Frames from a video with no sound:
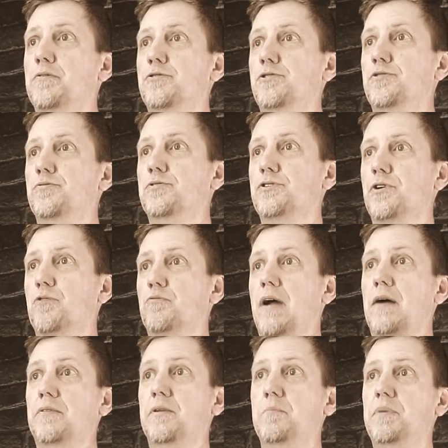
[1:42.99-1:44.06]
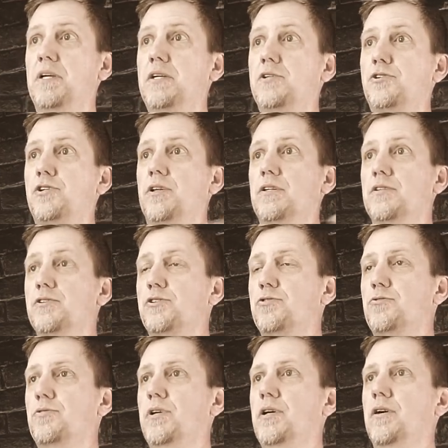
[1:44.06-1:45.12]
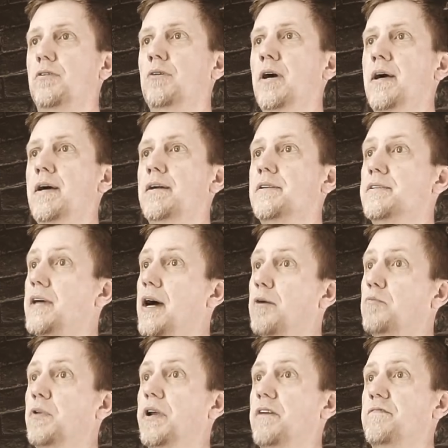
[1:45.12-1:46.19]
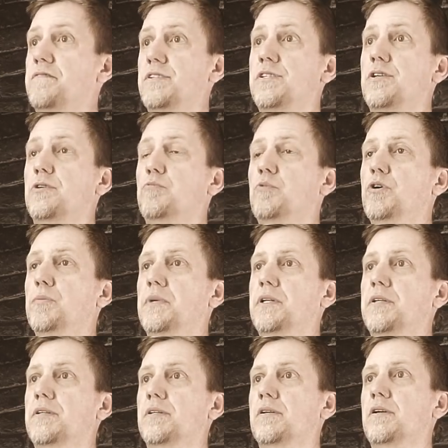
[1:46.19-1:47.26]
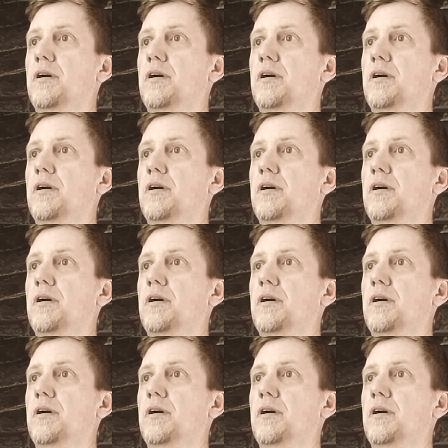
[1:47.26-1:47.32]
shoots around the beach and in the studio down when I visited Wilmington.